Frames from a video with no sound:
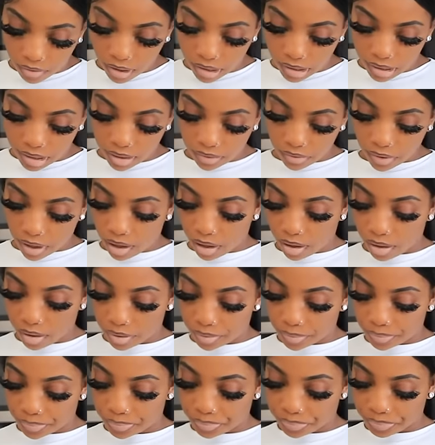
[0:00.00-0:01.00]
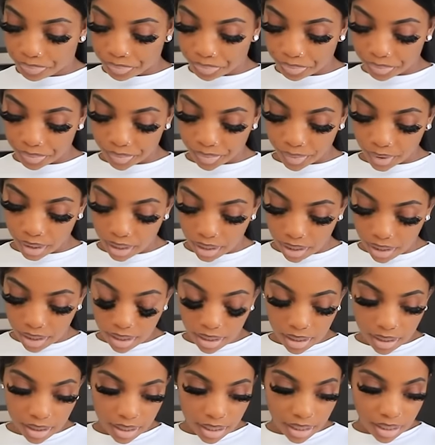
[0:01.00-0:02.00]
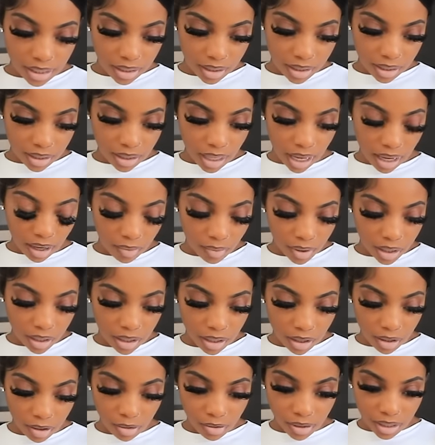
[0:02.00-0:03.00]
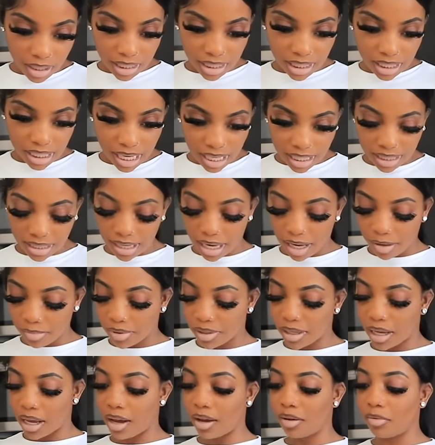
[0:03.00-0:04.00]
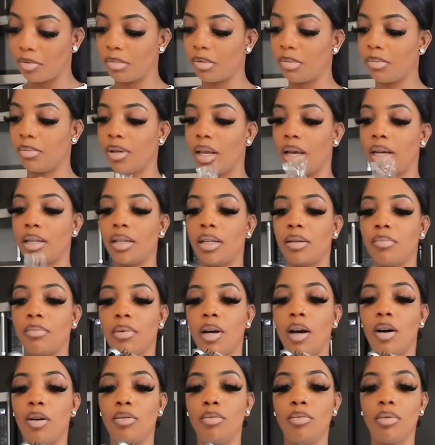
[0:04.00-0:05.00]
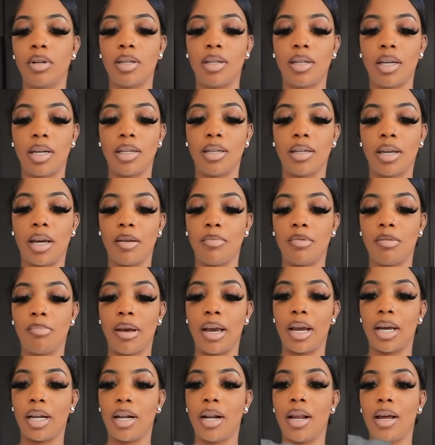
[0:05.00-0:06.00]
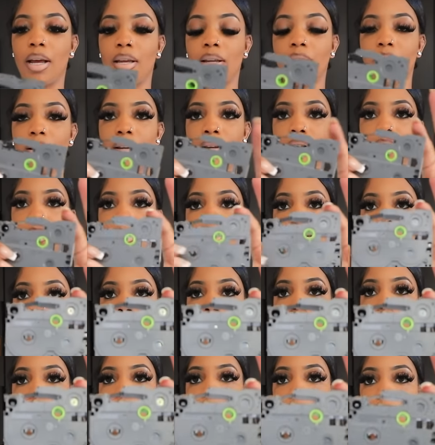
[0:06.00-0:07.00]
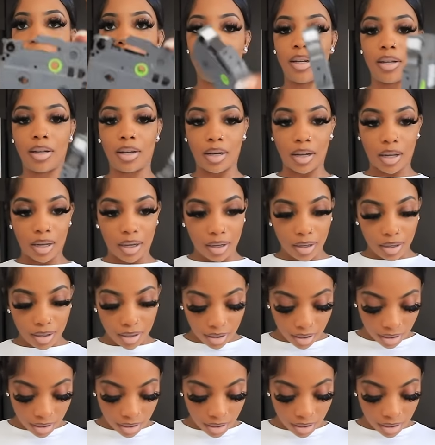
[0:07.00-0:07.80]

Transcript: First of all, this looks like one of those cassette tapes. Y'all remember like the old cassette tapes back in the day? This is what they look like.